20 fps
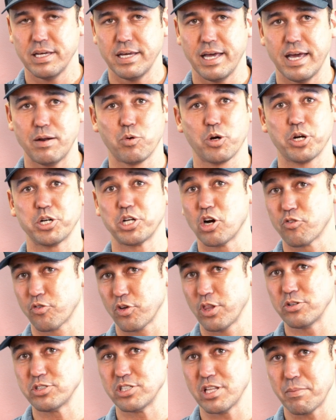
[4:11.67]
And we're gonna go over
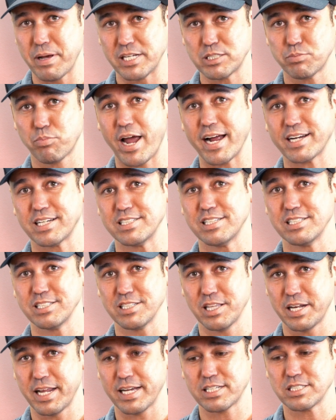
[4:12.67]
those in the best practices on
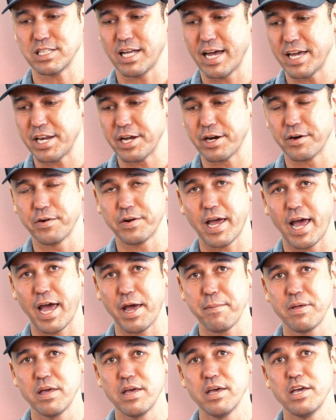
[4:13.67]
the next slide here,
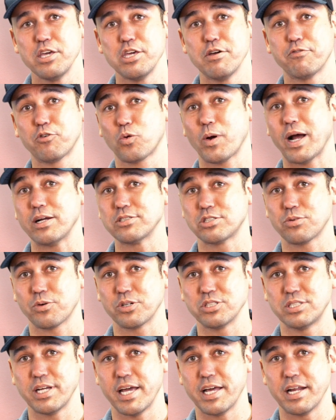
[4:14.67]
okay? You have
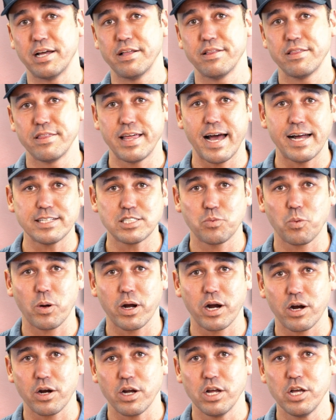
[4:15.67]
crowdsourced data. That's
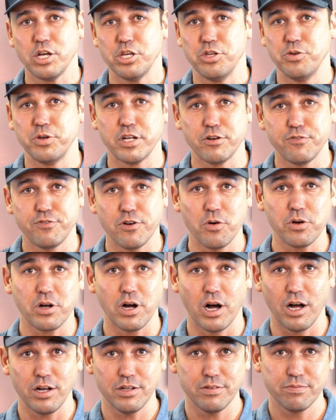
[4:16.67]
where you get a phone
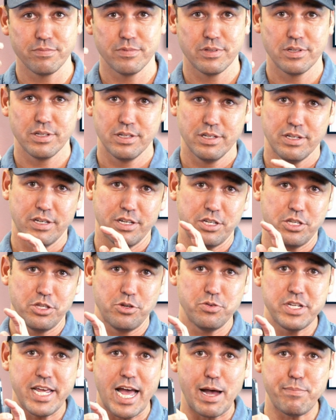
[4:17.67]
call,
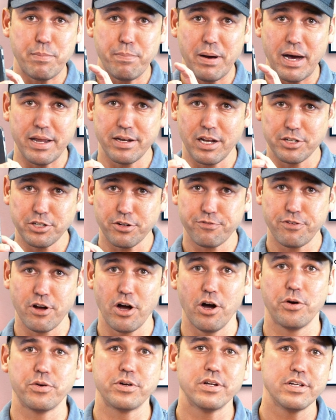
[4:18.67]
you tap a button on your
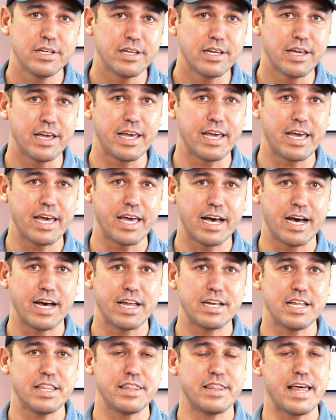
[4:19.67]
phone,
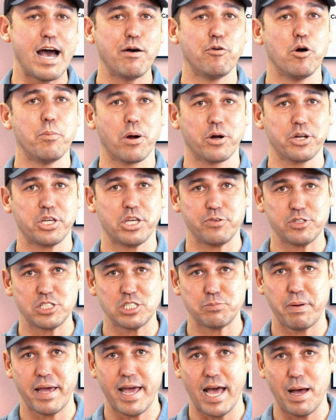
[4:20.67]
and that will mark you as
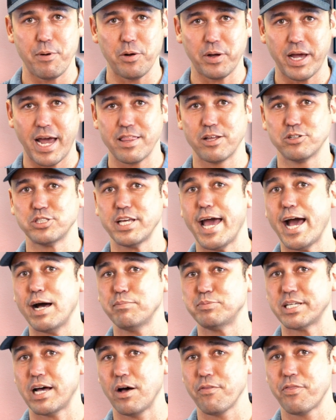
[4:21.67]
spam, okay? There's
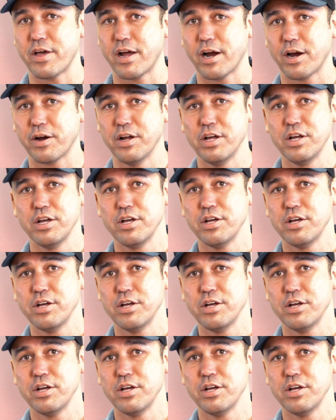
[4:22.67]
apps out there